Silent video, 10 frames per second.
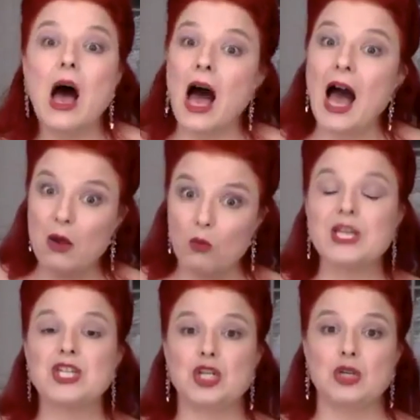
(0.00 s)
I
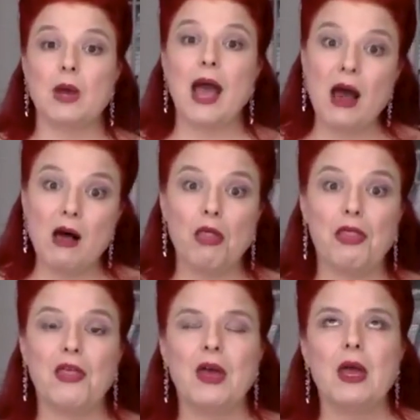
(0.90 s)
wish you
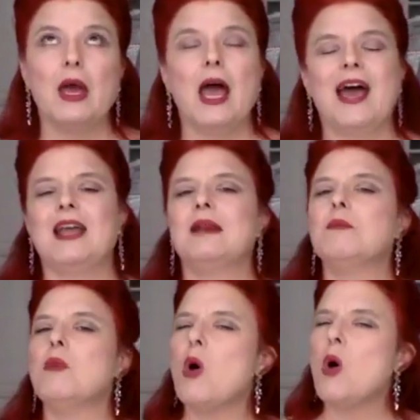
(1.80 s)
health
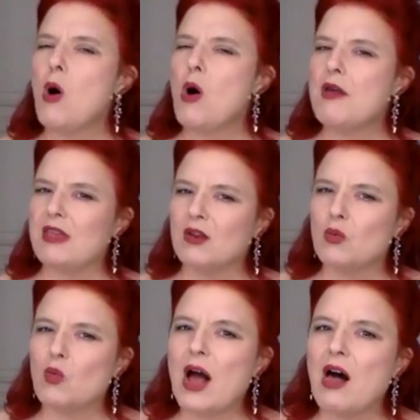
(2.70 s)
and more
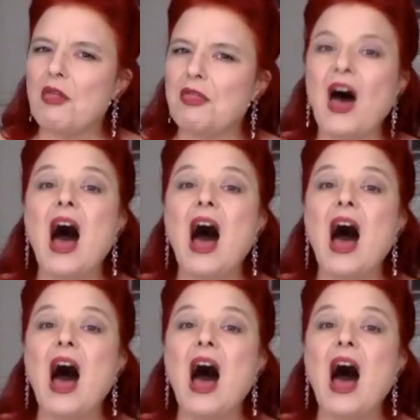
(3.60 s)
than wealth.